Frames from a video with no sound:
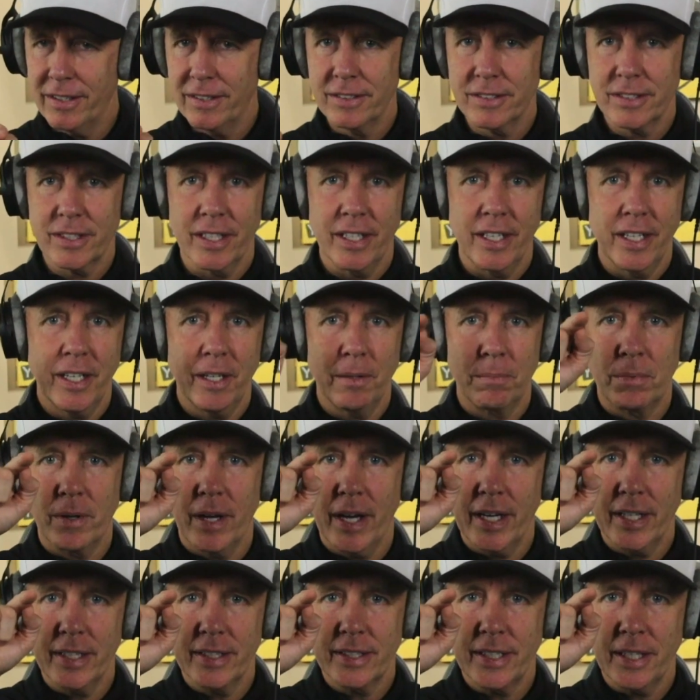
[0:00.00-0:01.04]
Going to end up
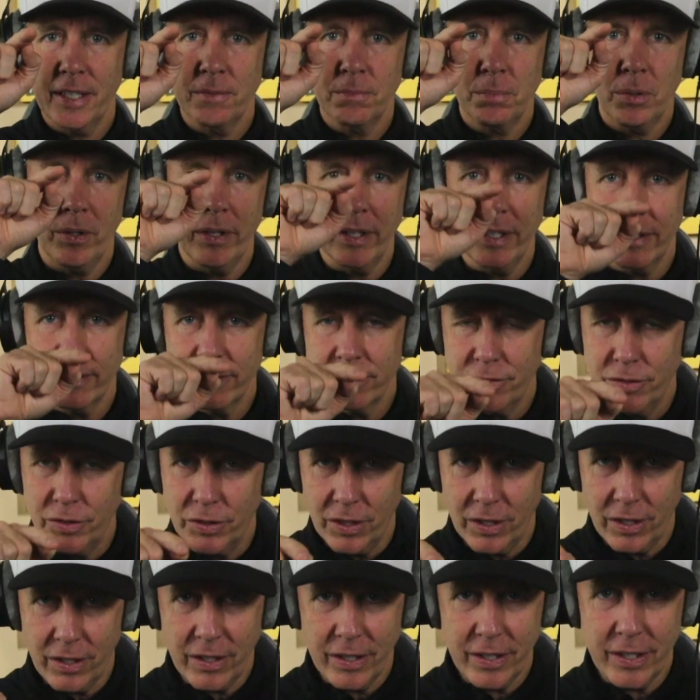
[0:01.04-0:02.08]
right at the same point.
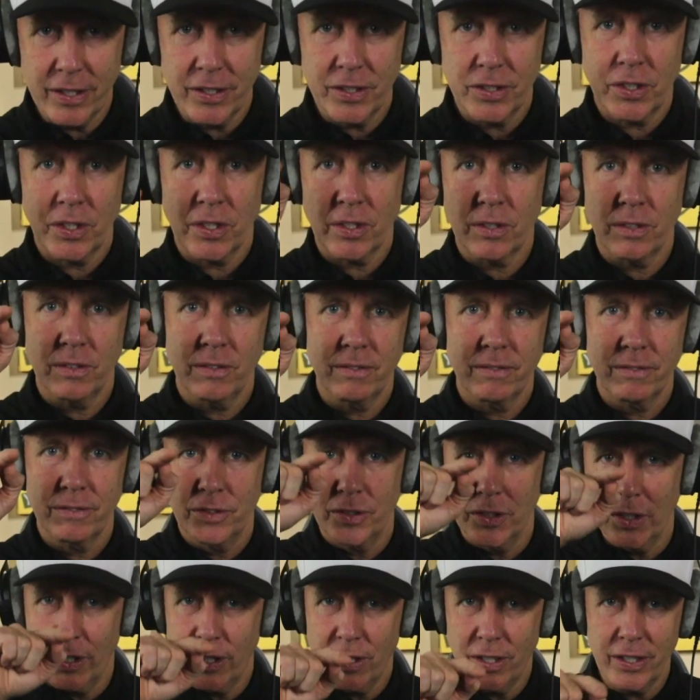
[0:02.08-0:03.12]
Draw another circle.
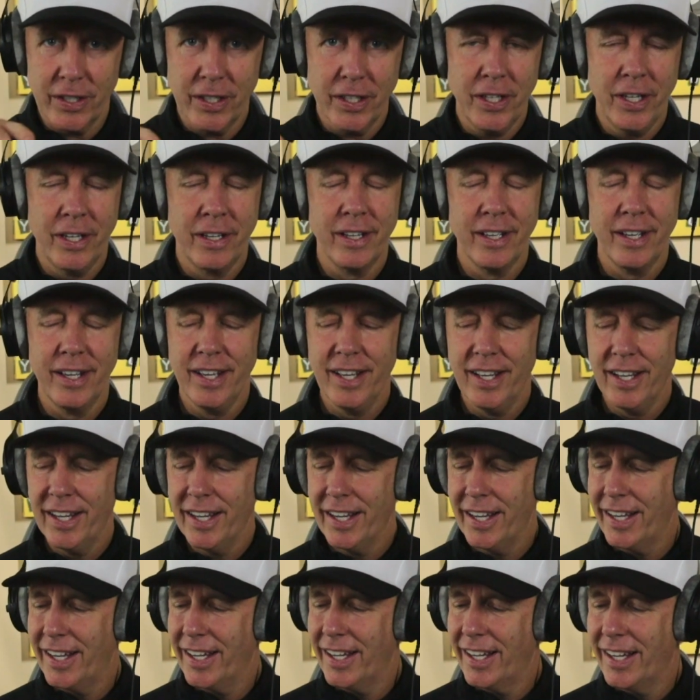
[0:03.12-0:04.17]
Draw another.
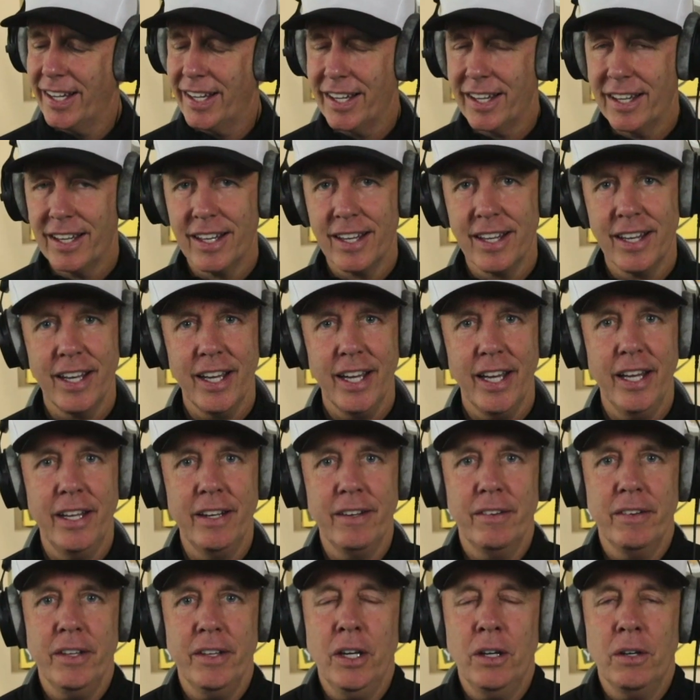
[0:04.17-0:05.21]

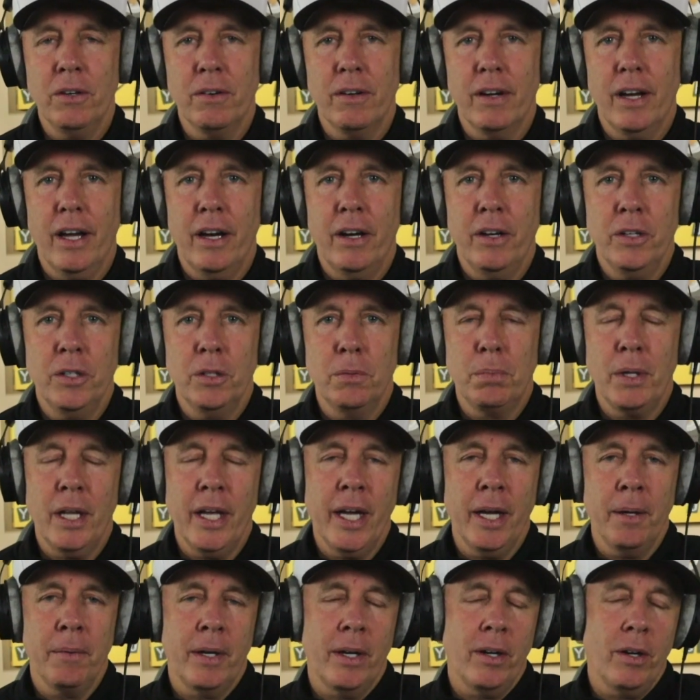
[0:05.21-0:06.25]
And, you know, I don't know who to
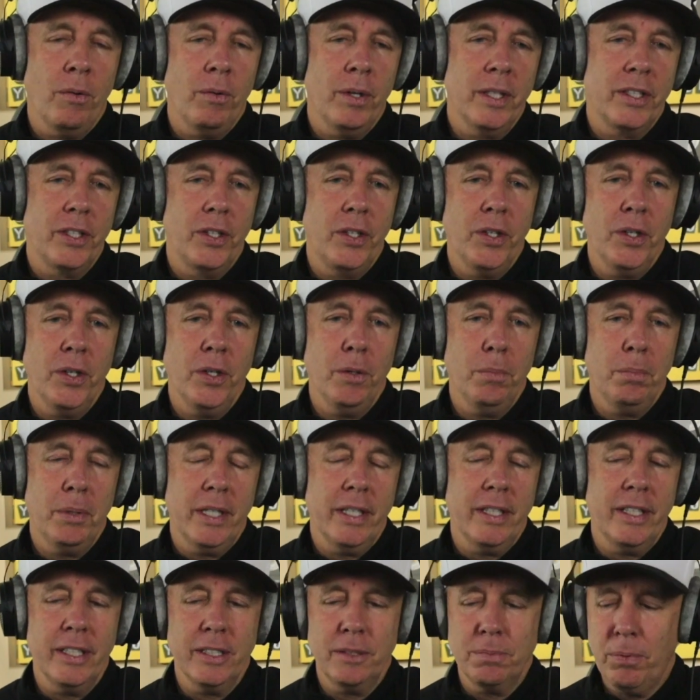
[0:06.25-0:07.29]
blame. I don't know what to do. But
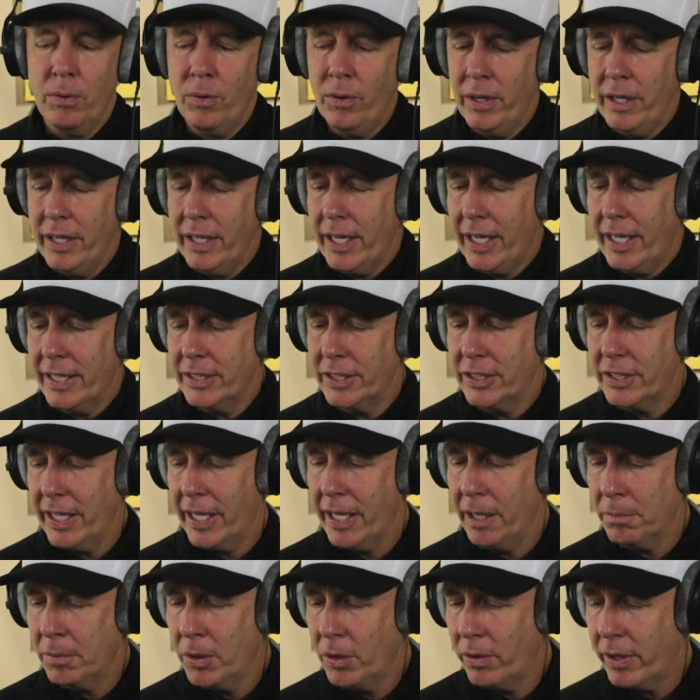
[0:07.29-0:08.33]
at this point, I just
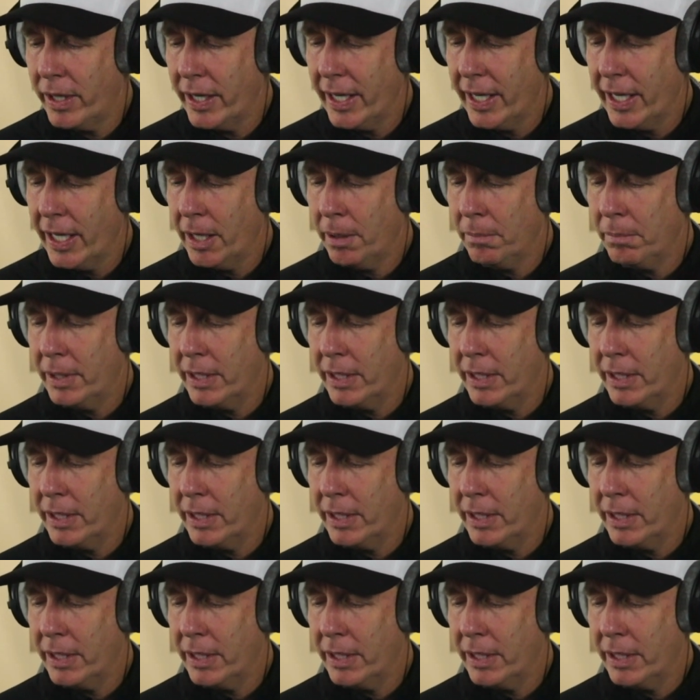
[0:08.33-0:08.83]
am who I am.